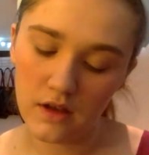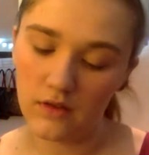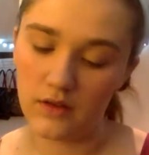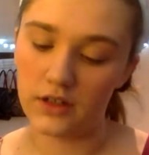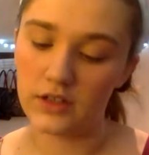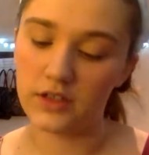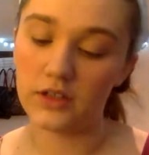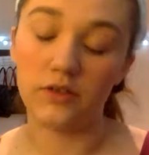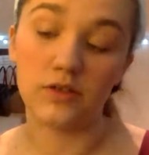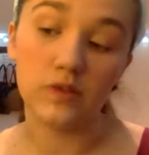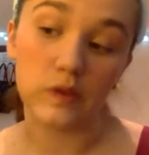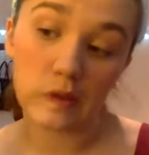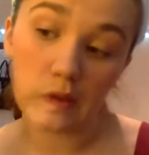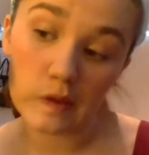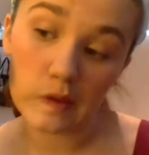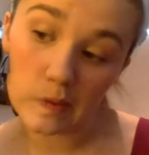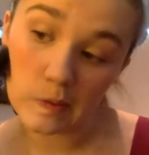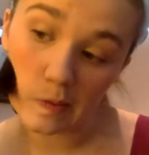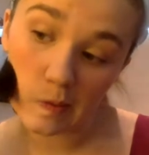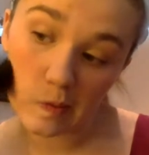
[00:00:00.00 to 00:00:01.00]

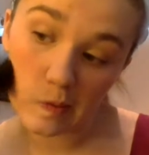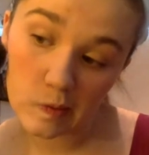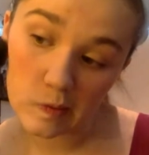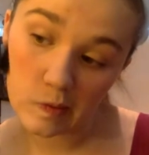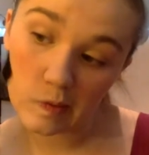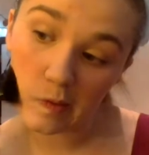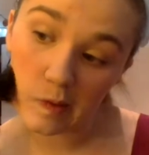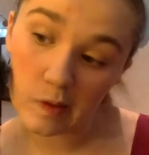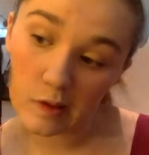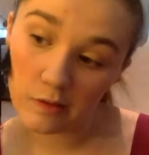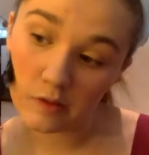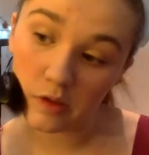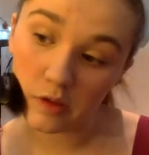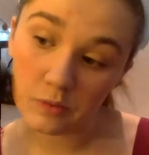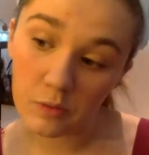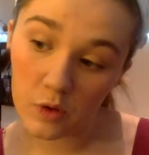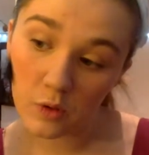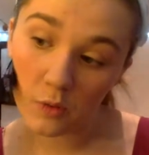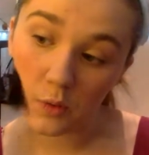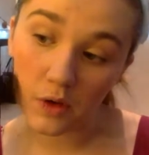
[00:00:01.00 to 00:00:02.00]
actually it was
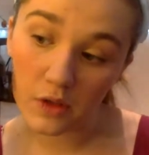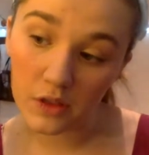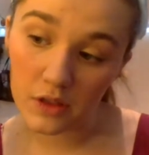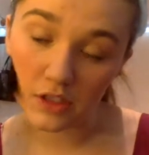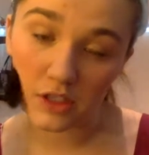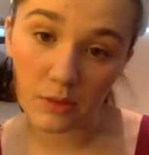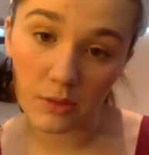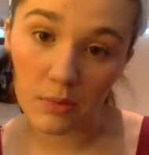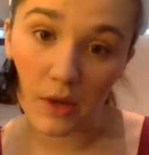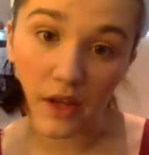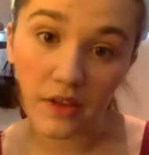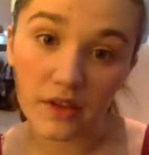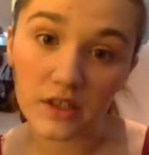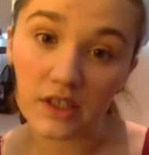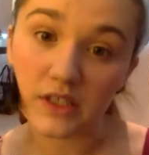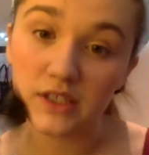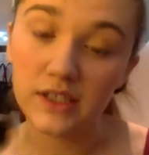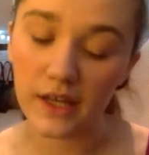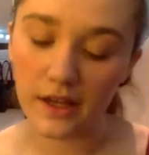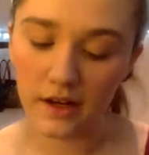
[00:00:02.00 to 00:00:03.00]
more worth it to buy the
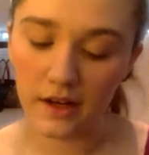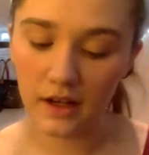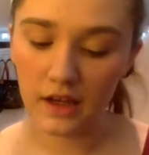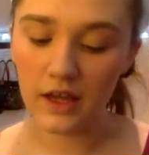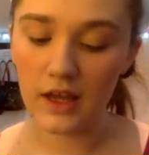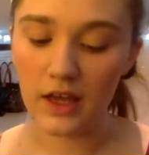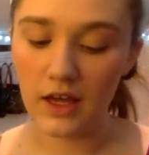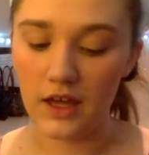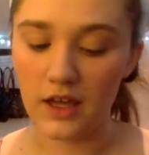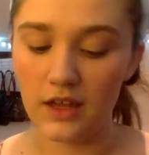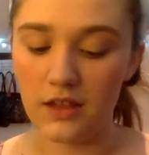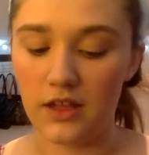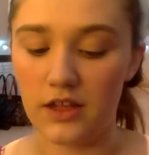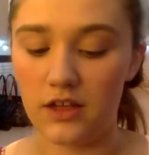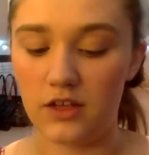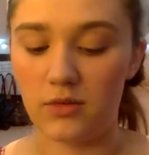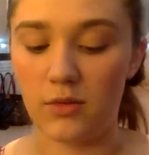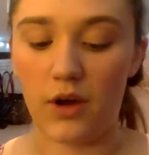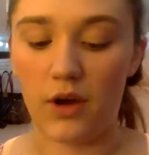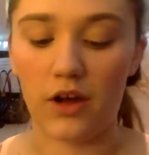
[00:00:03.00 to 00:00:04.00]
set than
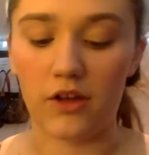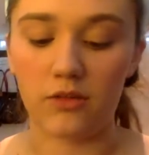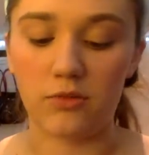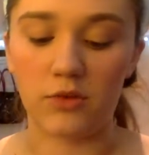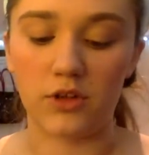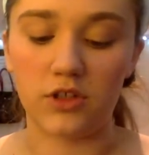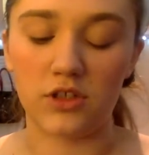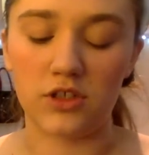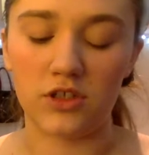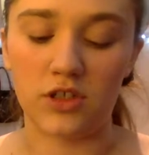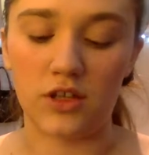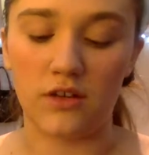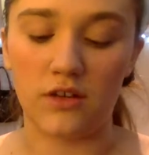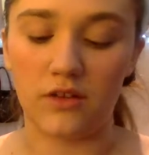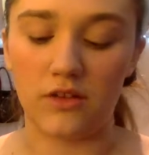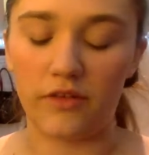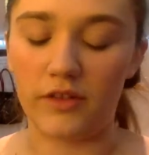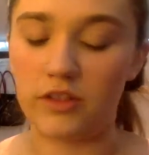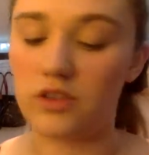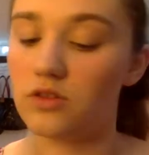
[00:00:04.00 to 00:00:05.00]
to buy all the brushes
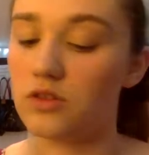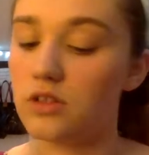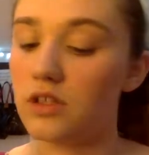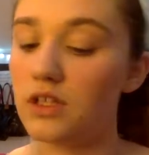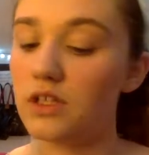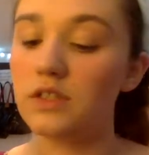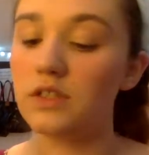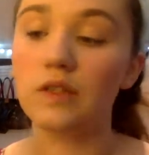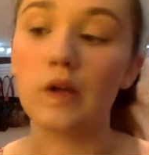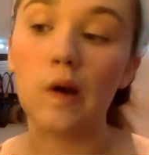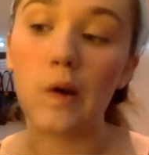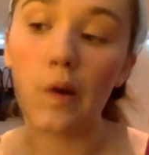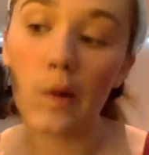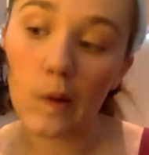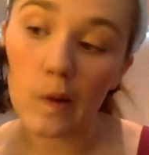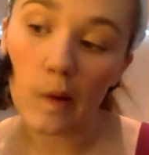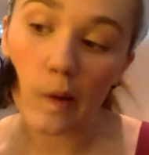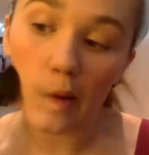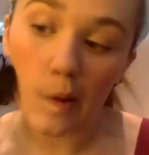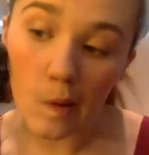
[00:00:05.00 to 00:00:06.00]
individually. So
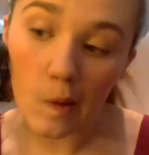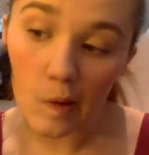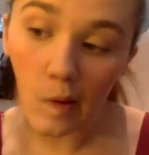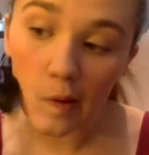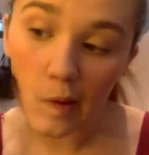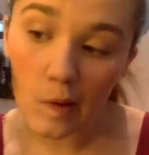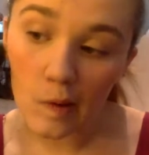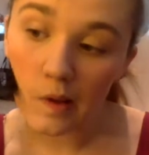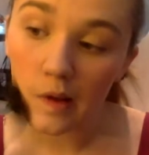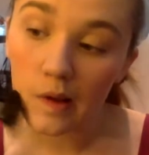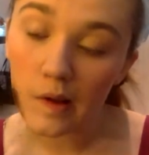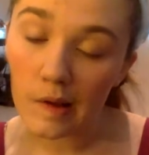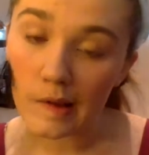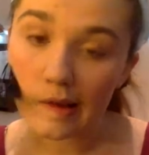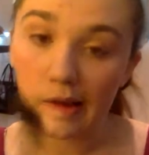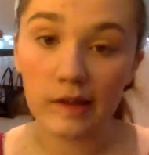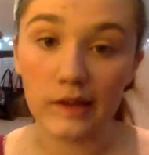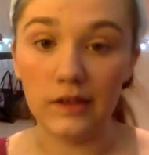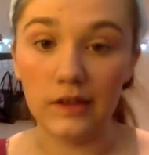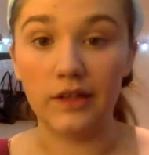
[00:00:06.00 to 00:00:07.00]

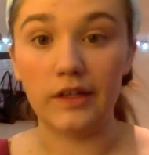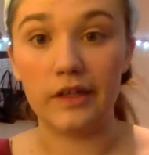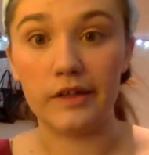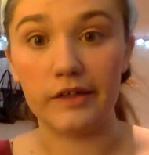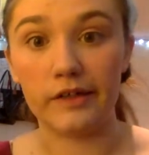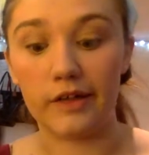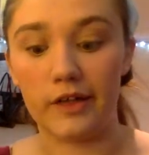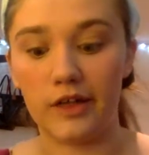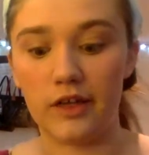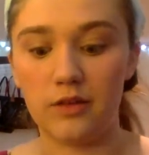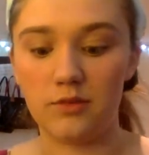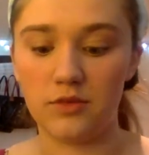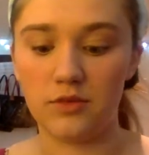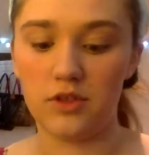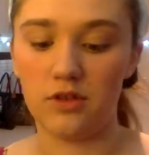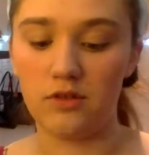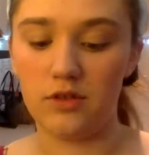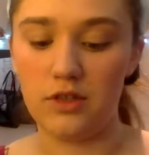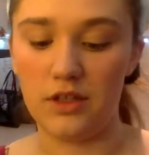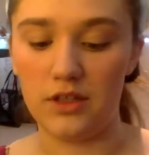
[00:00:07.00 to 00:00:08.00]
here I am
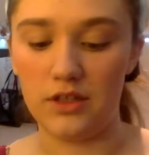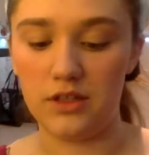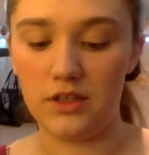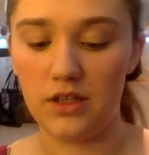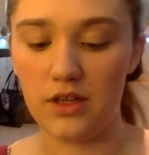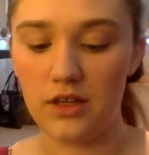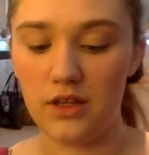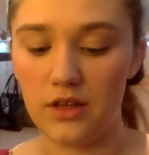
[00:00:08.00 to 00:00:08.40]
stuck with this.